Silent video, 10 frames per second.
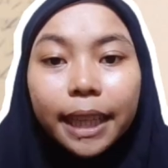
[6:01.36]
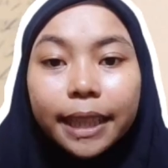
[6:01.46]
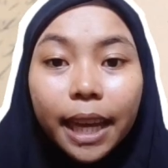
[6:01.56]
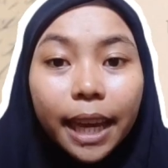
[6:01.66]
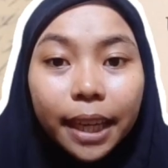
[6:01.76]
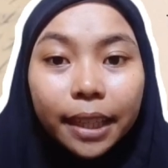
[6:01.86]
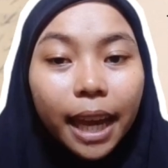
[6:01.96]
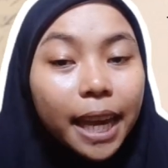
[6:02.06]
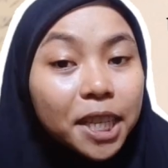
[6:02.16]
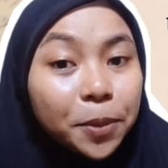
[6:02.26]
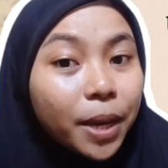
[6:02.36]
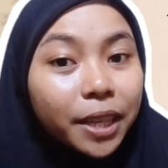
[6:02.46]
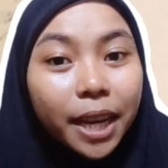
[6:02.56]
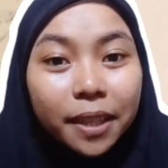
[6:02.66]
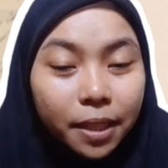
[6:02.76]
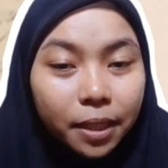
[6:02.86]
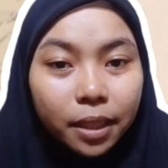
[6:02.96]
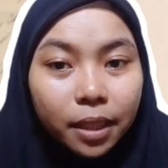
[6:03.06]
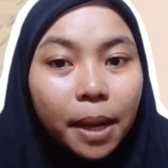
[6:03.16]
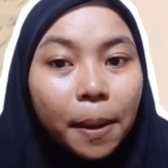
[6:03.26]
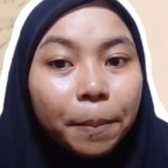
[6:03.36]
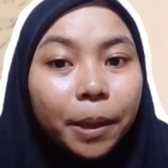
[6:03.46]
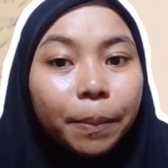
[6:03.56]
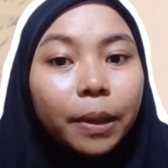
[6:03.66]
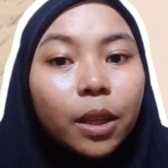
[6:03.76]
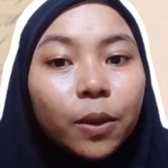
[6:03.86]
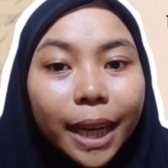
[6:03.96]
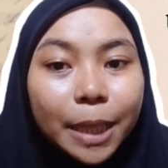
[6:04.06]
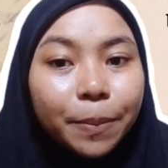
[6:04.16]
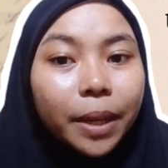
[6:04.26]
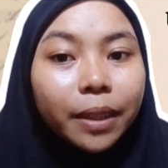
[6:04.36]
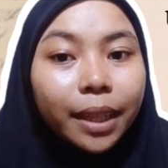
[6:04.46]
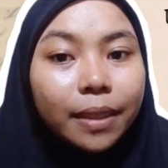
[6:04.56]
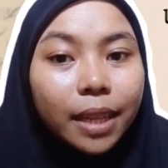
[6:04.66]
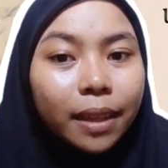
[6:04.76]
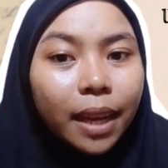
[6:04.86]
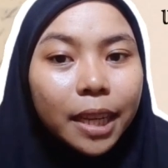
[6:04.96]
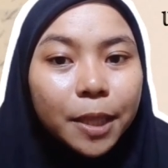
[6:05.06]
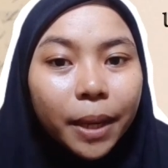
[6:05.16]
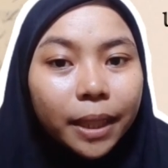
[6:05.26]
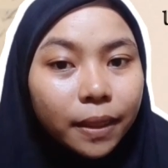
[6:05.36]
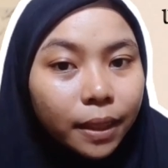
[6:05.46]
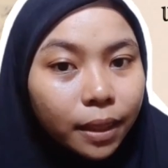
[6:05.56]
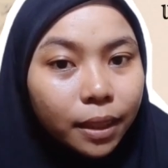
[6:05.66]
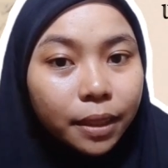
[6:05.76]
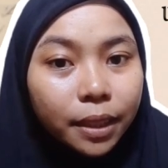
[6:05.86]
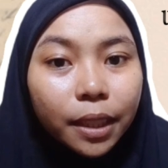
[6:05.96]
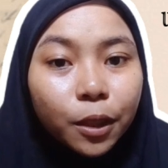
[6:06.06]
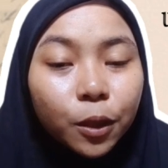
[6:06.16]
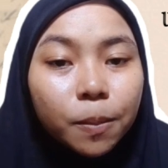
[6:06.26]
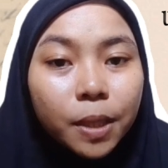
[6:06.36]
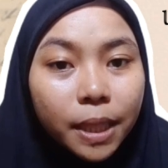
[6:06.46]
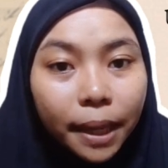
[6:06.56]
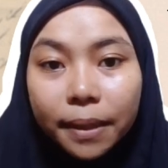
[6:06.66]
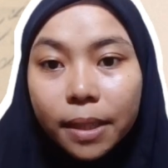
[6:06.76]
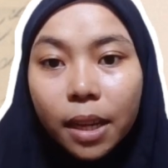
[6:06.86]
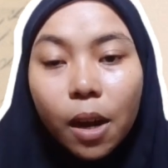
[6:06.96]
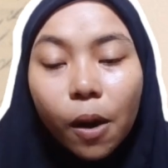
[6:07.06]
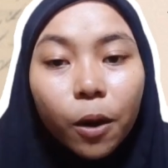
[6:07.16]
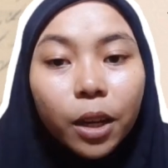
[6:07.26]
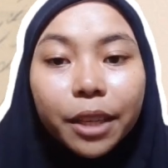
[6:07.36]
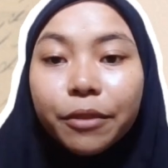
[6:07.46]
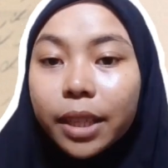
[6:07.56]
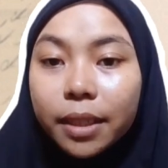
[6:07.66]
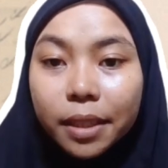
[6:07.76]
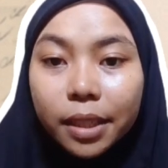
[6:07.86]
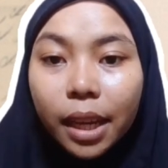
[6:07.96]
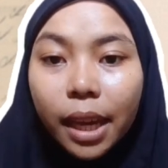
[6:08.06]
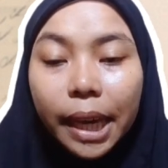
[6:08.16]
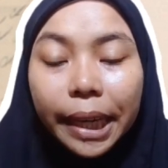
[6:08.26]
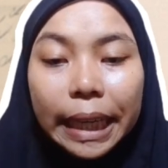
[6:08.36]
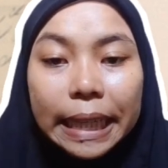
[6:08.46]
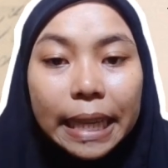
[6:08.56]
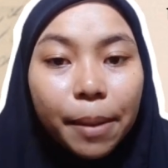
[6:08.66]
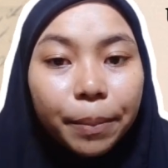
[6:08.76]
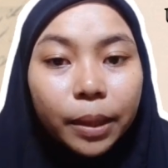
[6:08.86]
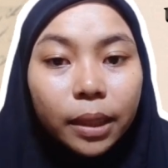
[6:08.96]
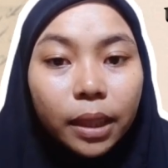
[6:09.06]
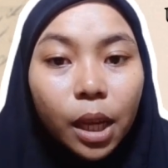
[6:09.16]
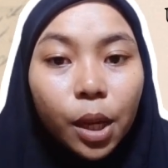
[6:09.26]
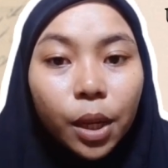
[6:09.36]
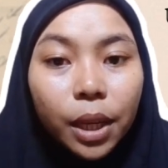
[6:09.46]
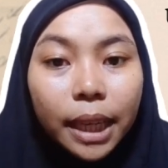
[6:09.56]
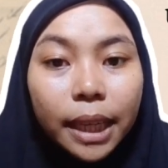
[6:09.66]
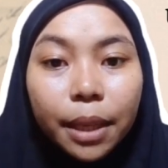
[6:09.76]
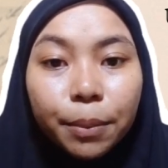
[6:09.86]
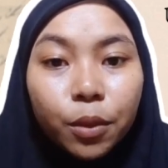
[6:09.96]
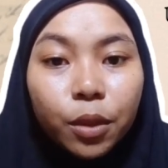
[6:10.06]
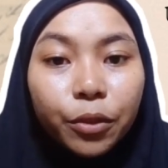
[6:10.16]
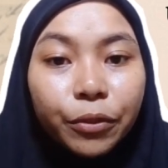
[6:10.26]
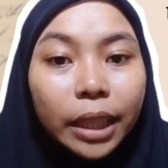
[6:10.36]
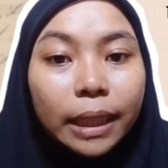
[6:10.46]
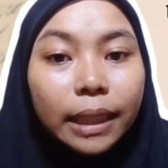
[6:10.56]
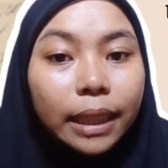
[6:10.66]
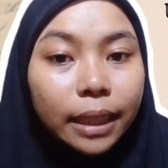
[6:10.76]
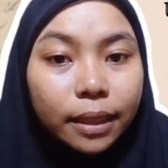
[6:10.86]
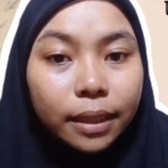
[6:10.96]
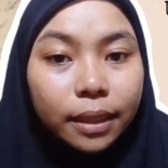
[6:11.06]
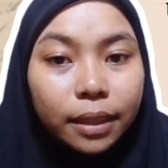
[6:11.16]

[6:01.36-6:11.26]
Then, experiencer. People who experience unexpected circumstance or events. Example, Ibu fell ill.